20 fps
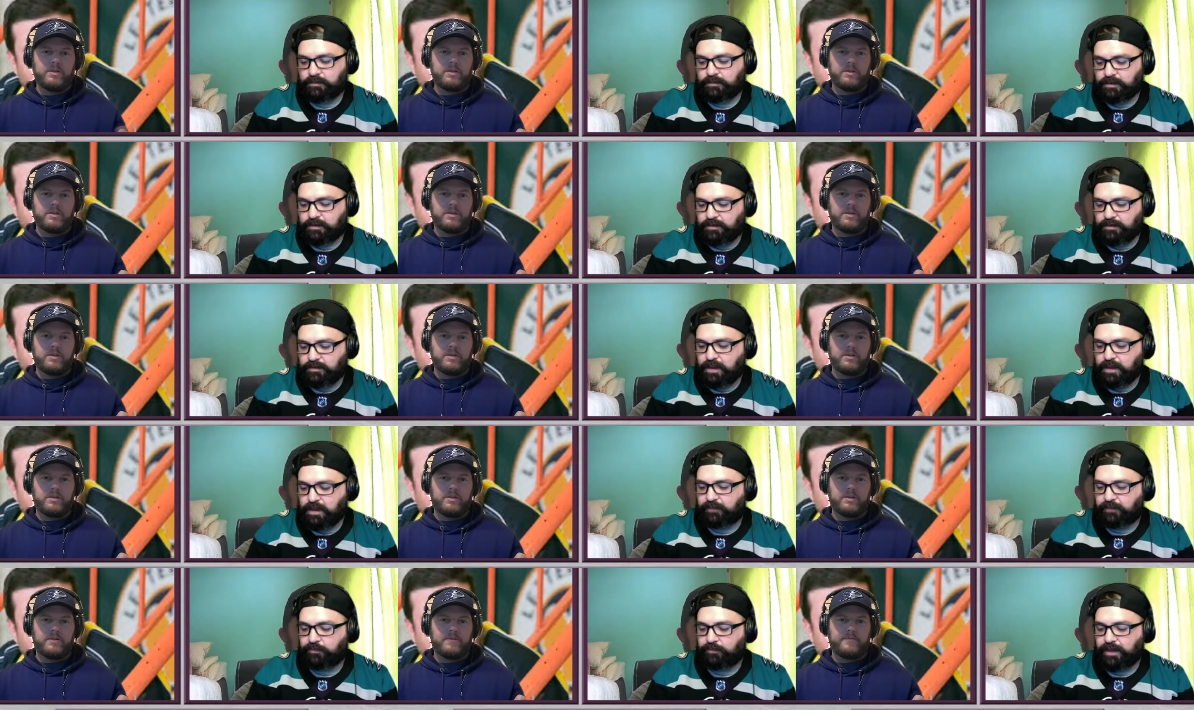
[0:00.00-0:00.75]
Speaker 1: so they
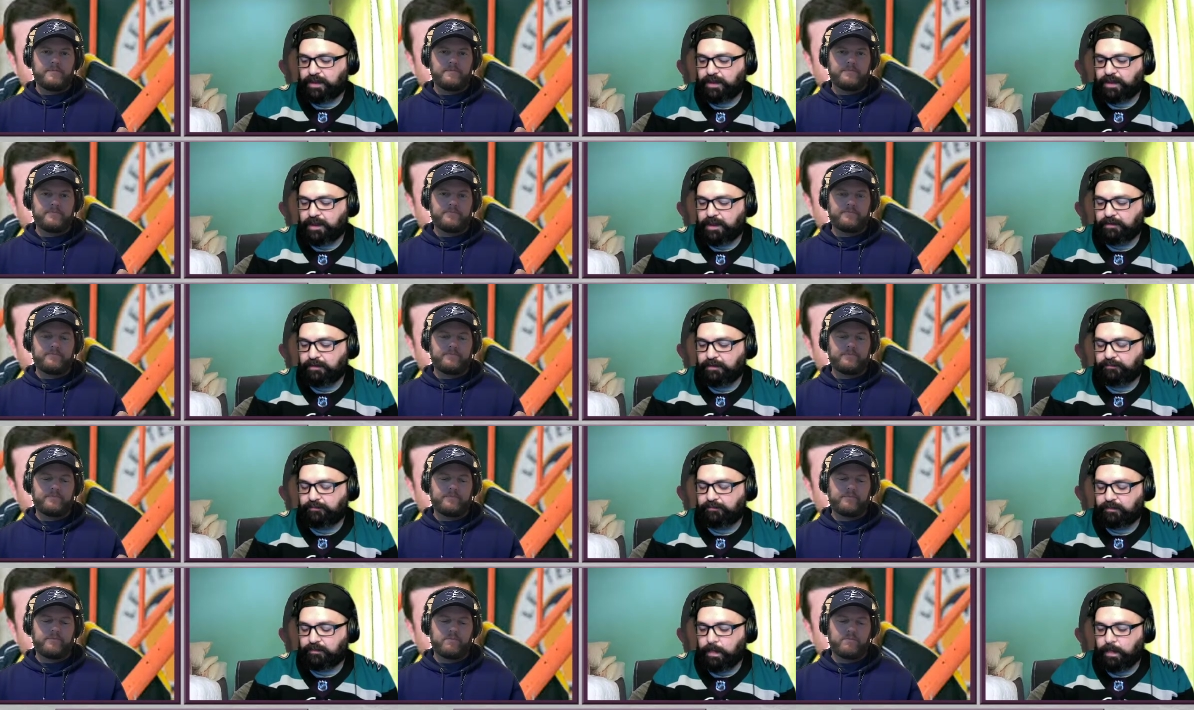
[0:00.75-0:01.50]
have
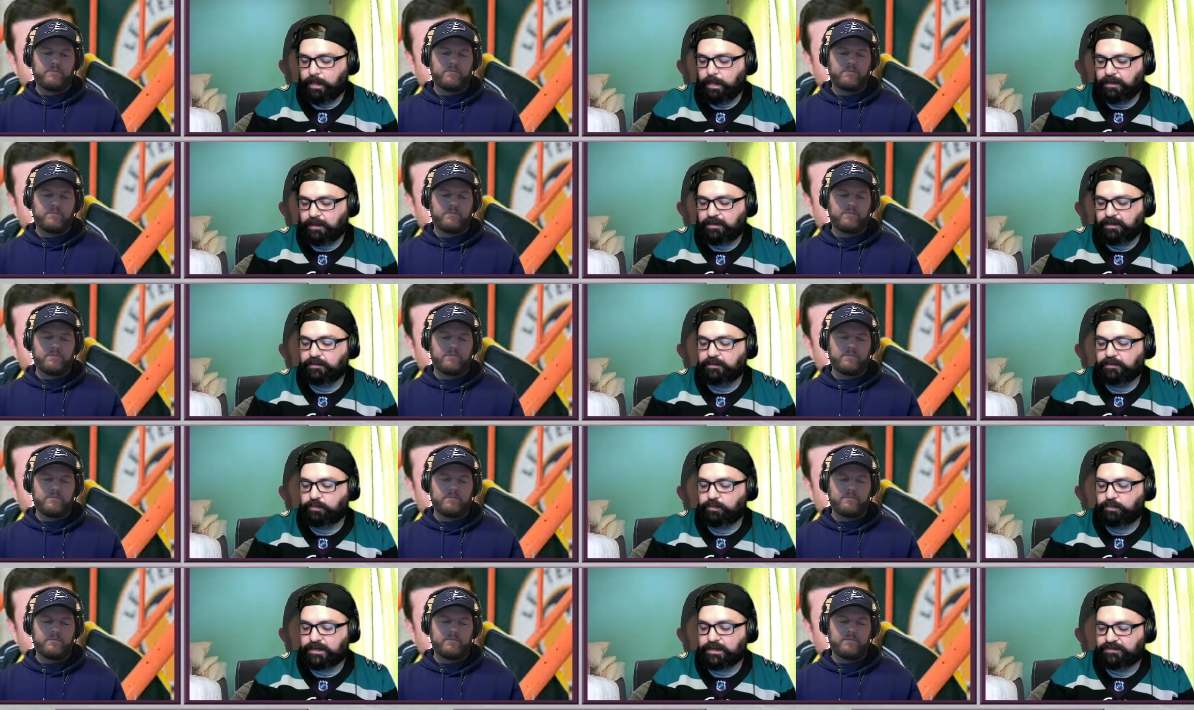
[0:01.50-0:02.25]
Kings
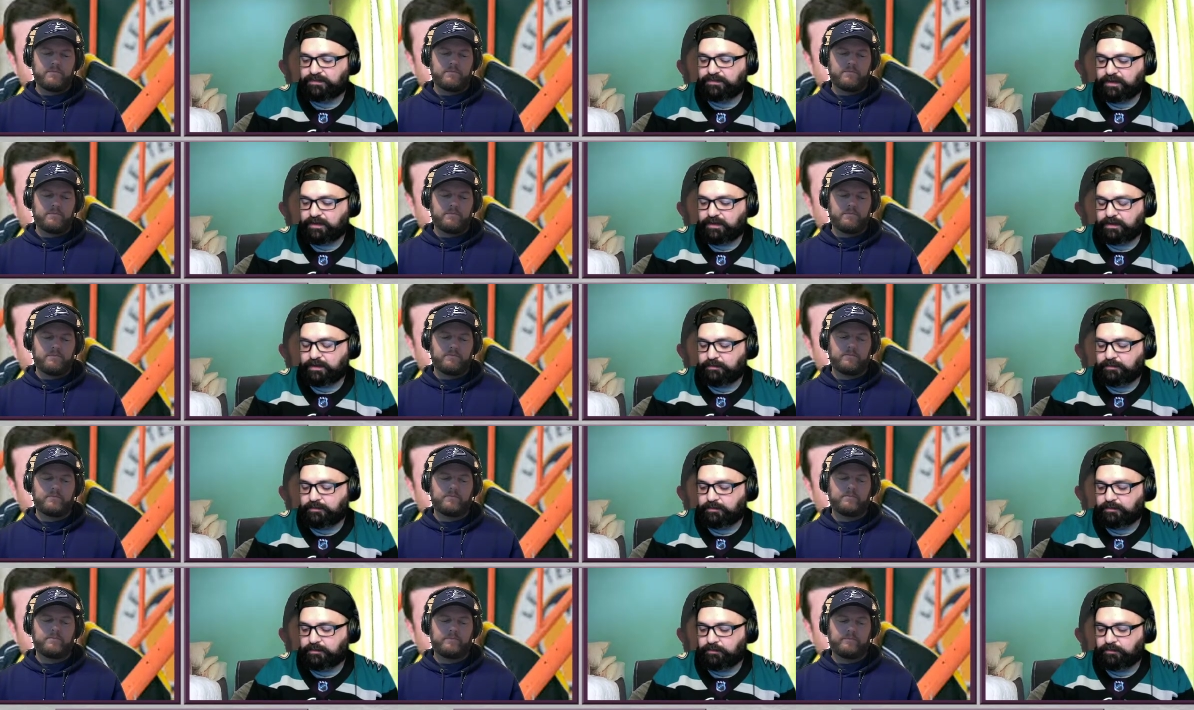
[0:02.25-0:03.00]
Wednesday in two days.